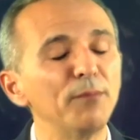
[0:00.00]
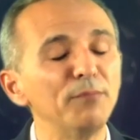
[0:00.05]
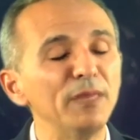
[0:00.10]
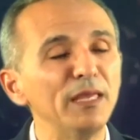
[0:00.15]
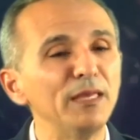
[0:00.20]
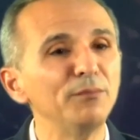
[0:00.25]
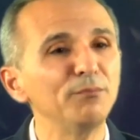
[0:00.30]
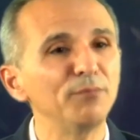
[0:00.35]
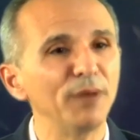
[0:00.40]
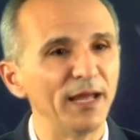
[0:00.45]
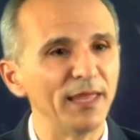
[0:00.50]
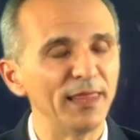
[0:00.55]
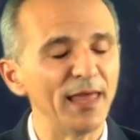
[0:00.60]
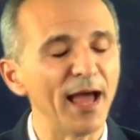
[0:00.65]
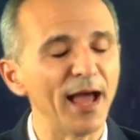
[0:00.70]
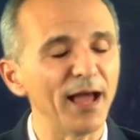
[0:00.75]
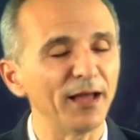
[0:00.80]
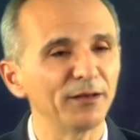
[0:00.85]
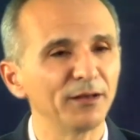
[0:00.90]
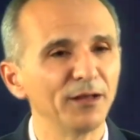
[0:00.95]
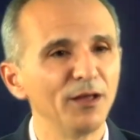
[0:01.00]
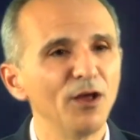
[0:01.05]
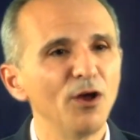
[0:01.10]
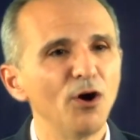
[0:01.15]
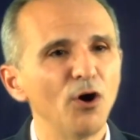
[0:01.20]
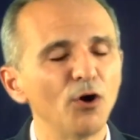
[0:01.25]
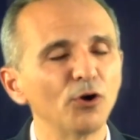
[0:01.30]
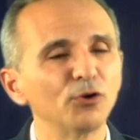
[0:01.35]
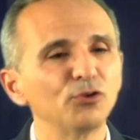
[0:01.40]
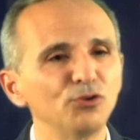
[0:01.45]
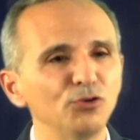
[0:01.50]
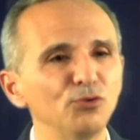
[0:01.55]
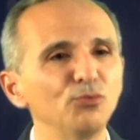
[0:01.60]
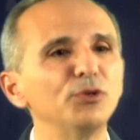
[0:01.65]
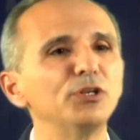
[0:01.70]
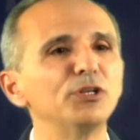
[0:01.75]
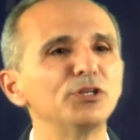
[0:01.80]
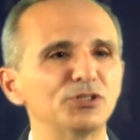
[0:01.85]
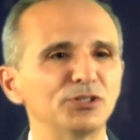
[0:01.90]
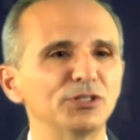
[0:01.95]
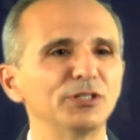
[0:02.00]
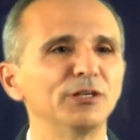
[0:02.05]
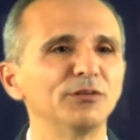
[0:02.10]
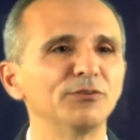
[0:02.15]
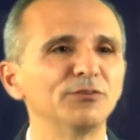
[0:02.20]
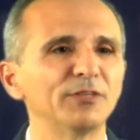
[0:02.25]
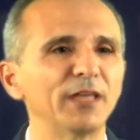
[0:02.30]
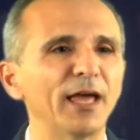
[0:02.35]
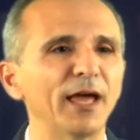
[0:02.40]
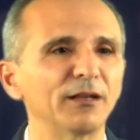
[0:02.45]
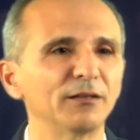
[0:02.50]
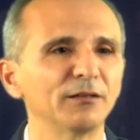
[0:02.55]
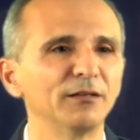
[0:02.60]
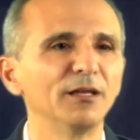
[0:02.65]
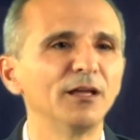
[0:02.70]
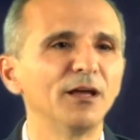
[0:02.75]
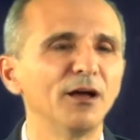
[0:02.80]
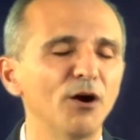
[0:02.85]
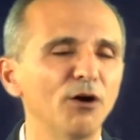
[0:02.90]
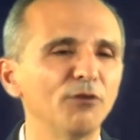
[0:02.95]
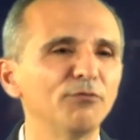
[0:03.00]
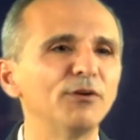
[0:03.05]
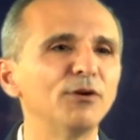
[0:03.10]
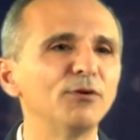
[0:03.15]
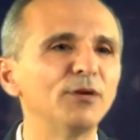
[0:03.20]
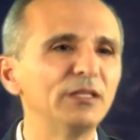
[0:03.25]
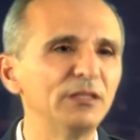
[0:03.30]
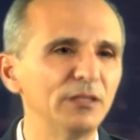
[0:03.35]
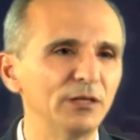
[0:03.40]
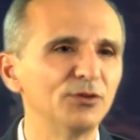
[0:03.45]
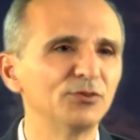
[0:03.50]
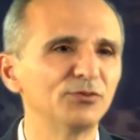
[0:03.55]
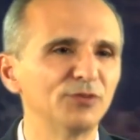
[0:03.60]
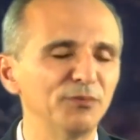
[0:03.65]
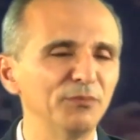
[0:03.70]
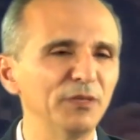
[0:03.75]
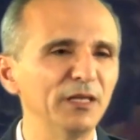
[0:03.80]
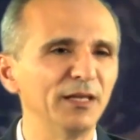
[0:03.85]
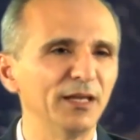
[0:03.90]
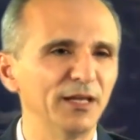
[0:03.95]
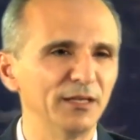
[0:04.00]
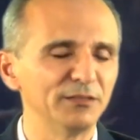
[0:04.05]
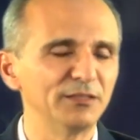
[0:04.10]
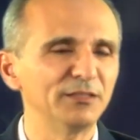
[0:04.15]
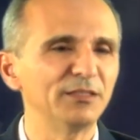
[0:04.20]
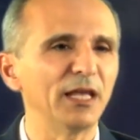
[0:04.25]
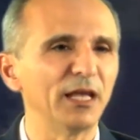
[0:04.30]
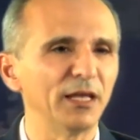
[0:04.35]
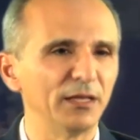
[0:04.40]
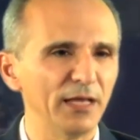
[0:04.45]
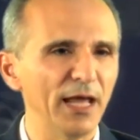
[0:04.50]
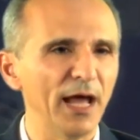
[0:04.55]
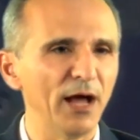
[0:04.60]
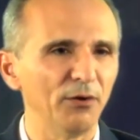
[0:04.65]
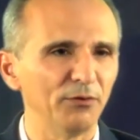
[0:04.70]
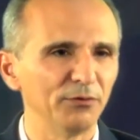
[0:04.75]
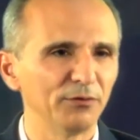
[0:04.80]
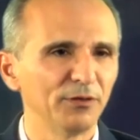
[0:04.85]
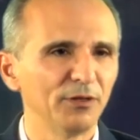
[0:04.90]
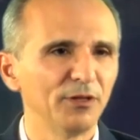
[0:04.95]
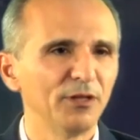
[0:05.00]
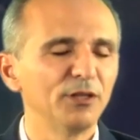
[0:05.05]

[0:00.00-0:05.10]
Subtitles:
mean by that are two initiatives that are very dear to me and stand out.